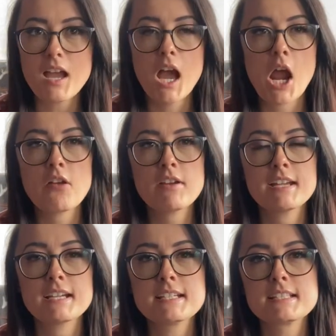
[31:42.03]
All right,
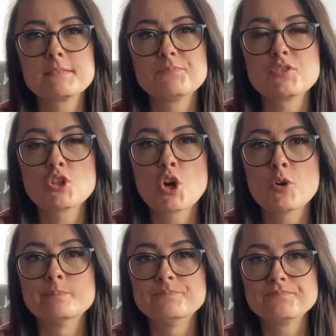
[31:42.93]
guys.
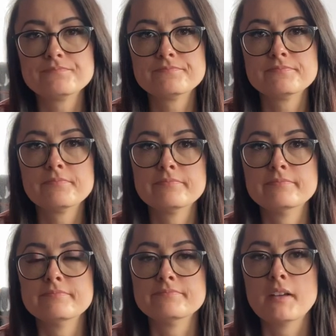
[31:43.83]
So
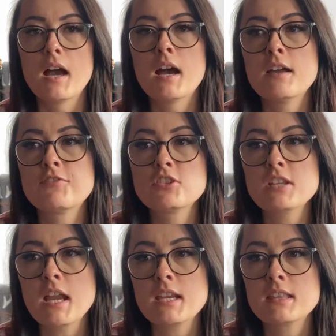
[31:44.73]
if there's
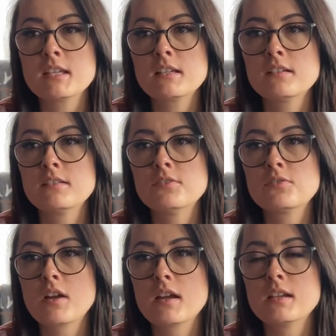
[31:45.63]
anything you
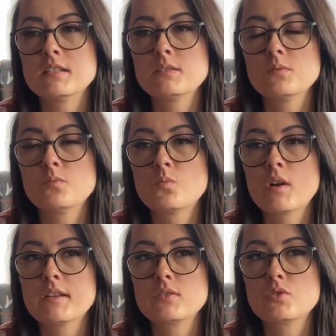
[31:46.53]
guys
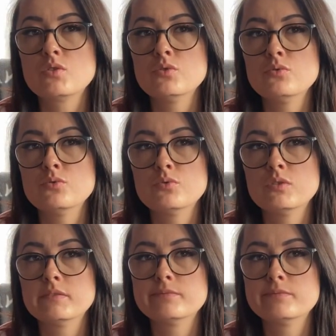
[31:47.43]
want to